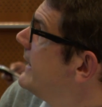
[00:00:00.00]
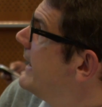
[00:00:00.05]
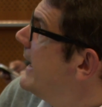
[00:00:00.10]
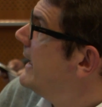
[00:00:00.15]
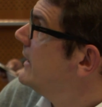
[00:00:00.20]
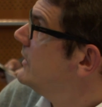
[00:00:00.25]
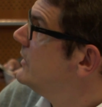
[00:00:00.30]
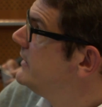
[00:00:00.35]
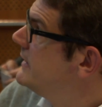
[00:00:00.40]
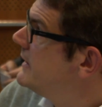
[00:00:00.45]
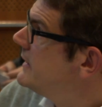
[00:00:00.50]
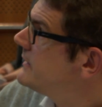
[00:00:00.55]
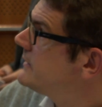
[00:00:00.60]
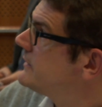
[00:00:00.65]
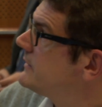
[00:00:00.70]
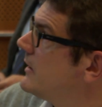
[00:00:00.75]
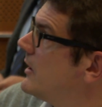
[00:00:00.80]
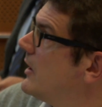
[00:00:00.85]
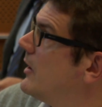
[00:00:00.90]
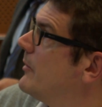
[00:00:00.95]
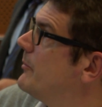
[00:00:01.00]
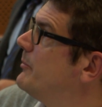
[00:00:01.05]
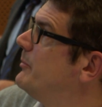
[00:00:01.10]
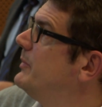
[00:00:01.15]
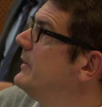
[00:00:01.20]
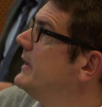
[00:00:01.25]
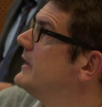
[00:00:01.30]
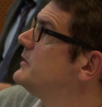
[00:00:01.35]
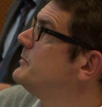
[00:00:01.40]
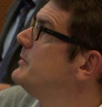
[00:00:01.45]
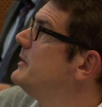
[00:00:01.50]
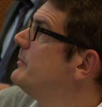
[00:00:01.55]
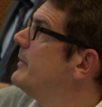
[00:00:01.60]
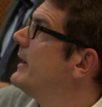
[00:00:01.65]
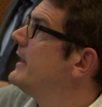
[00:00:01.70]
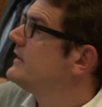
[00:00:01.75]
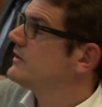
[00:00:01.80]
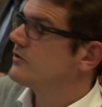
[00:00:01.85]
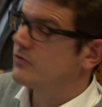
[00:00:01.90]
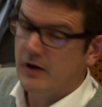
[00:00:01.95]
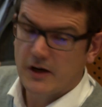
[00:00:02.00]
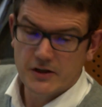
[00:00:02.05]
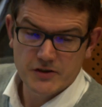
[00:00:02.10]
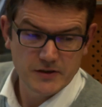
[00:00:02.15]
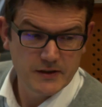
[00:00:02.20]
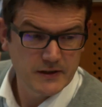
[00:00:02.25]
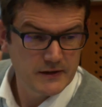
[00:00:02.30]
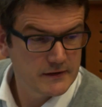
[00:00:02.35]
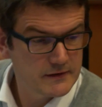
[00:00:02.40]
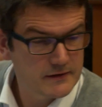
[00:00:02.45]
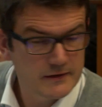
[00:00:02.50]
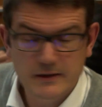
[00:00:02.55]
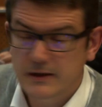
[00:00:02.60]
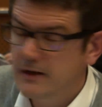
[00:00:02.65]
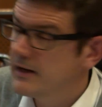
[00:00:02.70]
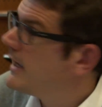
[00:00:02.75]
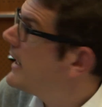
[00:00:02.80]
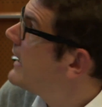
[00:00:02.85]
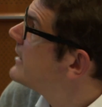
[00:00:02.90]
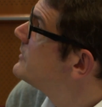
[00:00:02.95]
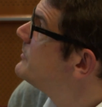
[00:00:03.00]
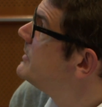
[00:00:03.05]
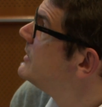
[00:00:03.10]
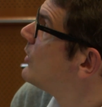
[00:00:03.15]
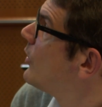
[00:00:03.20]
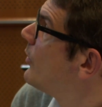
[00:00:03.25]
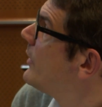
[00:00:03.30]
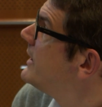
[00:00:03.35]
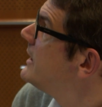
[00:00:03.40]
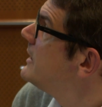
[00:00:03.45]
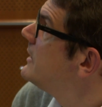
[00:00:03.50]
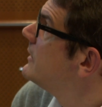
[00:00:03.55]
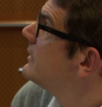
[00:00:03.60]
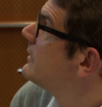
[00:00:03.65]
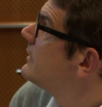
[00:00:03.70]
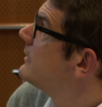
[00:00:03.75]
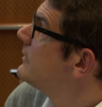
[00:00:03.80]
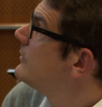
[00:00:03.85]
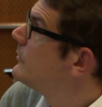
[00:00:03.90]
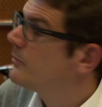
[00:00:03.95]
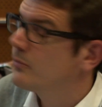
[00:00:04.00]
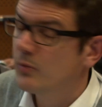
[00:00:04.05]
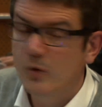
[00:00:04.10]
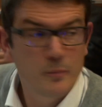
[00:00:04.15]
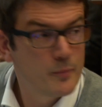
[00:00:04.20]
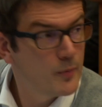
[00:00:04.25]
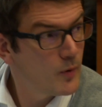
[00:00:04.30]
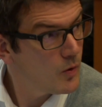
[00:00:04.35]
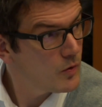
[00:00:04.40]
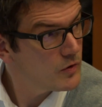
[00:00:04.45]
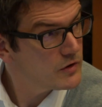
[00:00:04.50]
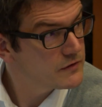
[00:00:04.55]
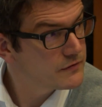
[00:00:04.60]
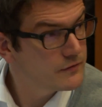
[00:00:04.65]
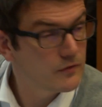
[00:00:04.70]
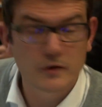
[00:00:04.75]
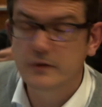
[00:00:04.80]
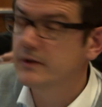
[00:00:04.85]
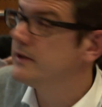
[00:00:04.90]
And this PHP-based cryogenics has been already proposed for